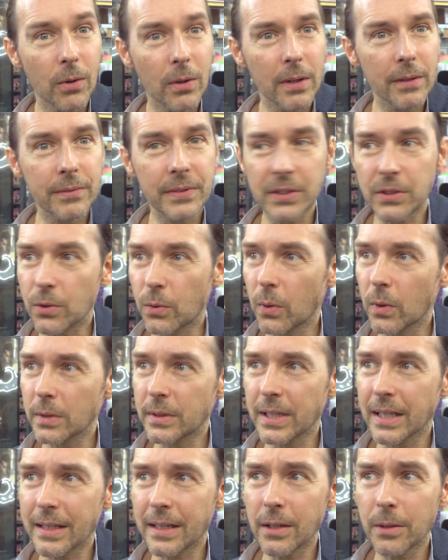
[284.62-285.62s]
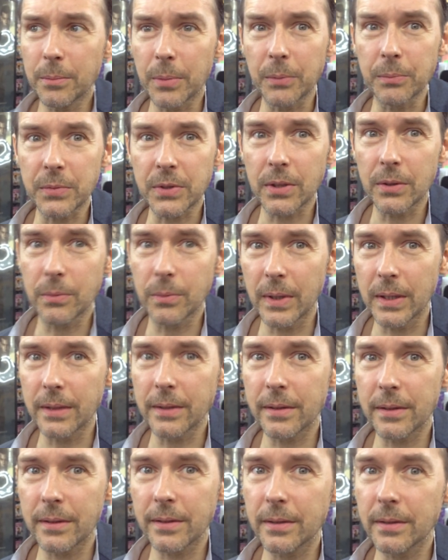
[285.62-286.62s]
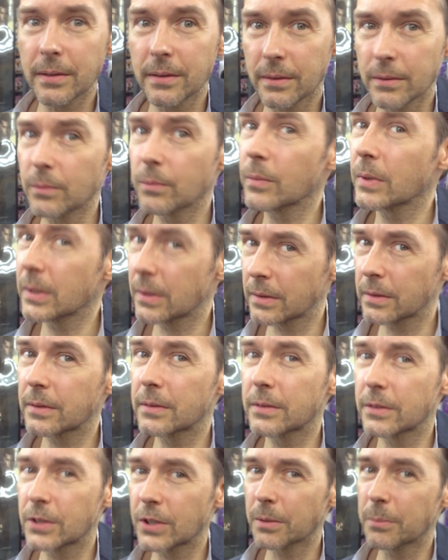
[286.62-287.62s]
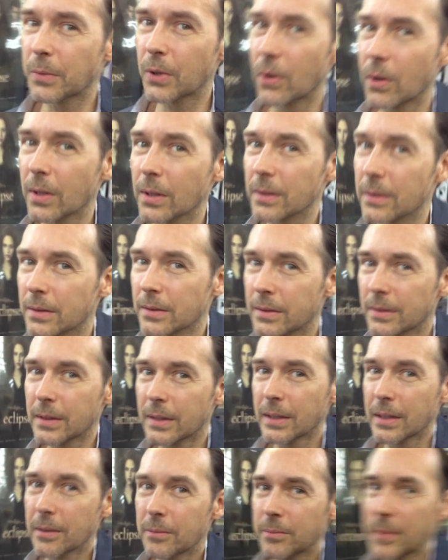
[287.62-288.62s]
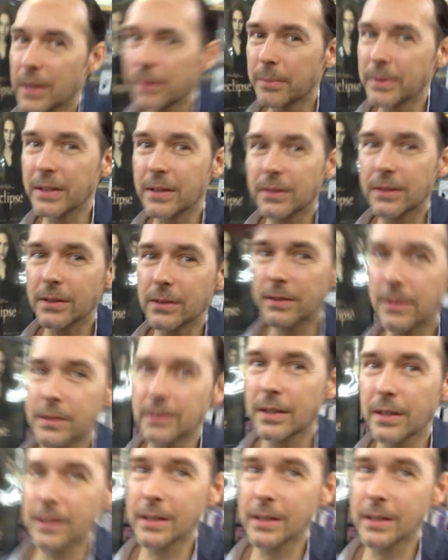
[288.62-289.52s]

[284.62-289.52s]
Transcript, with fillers: all of his quartet albums are have with, a guitarist with Jim Hall. Maybe Interesting. Just,